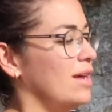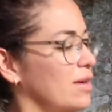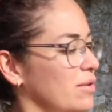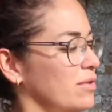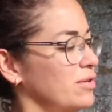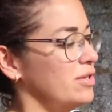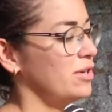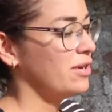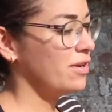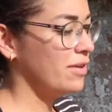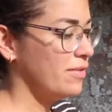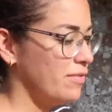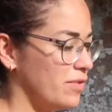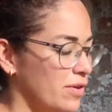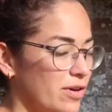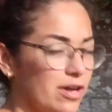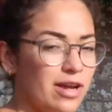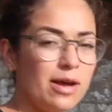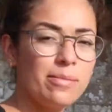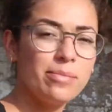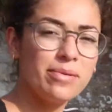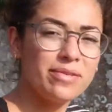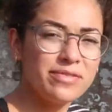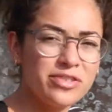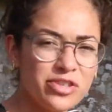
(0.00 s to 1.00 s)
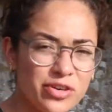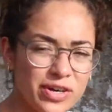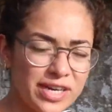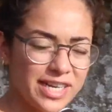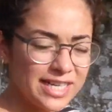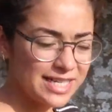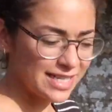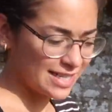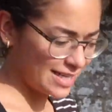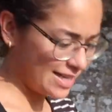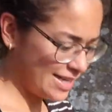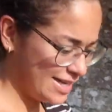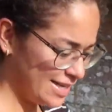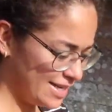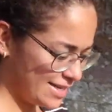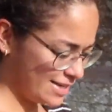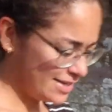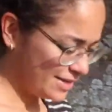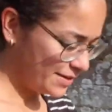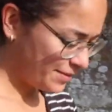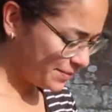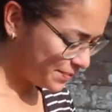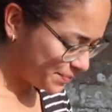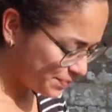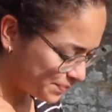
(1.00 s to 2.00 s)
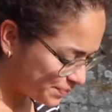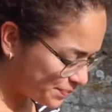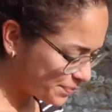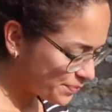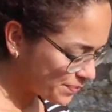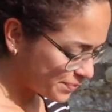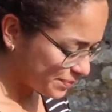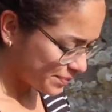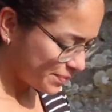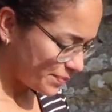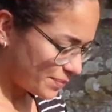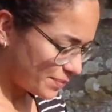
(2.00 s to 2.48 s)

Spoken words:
I'll put a picture on the screen now